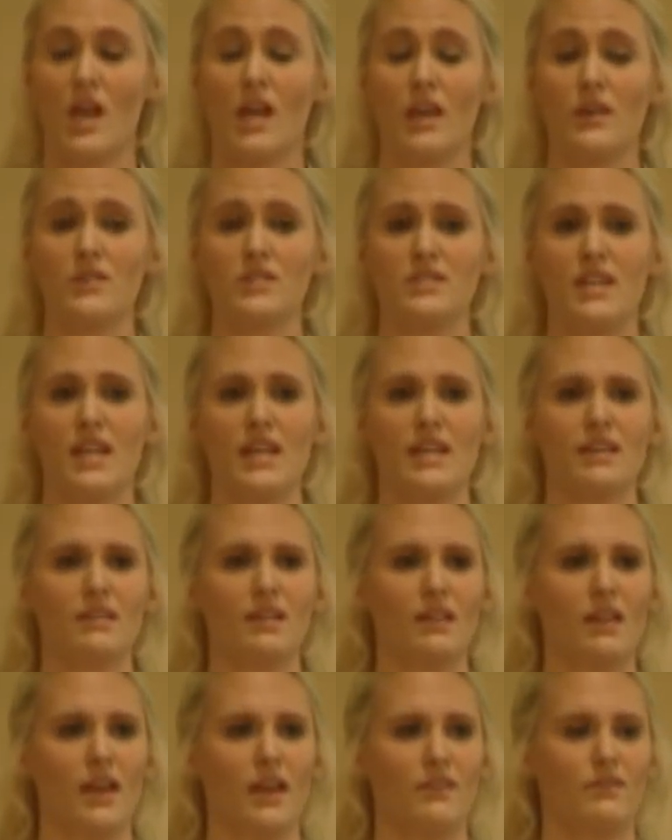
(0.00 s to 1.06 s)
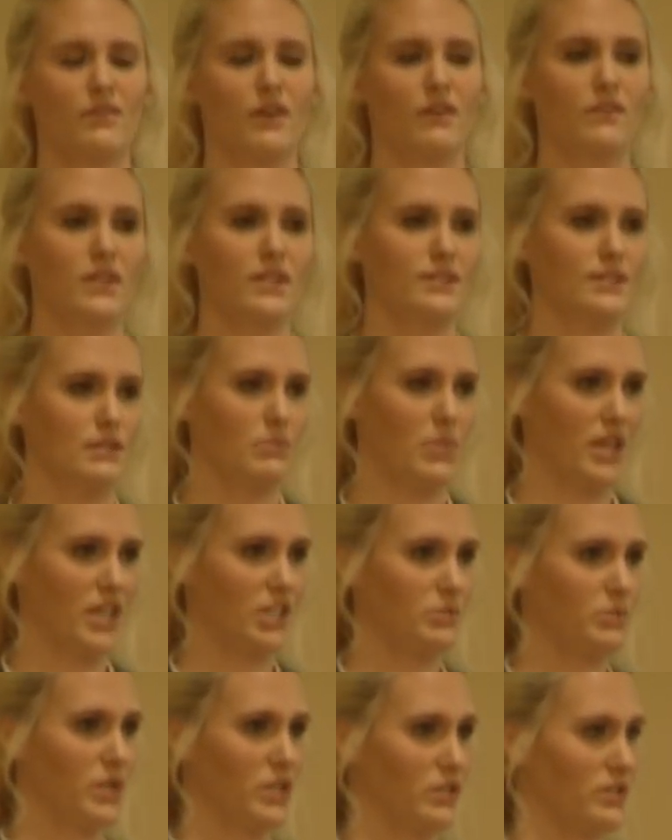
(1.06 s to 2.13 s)
He was taking the life of innocent Paige
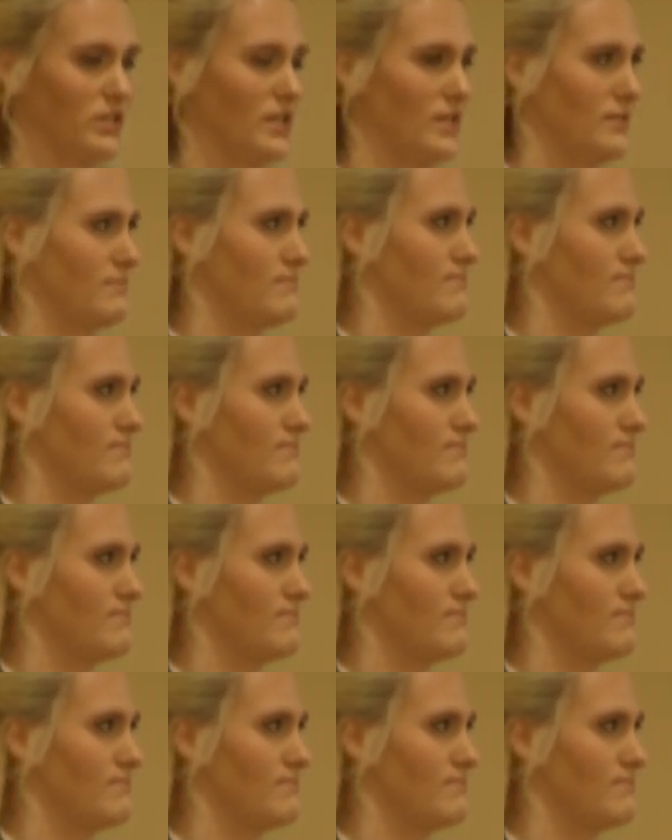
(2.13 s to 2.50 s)
Pearson.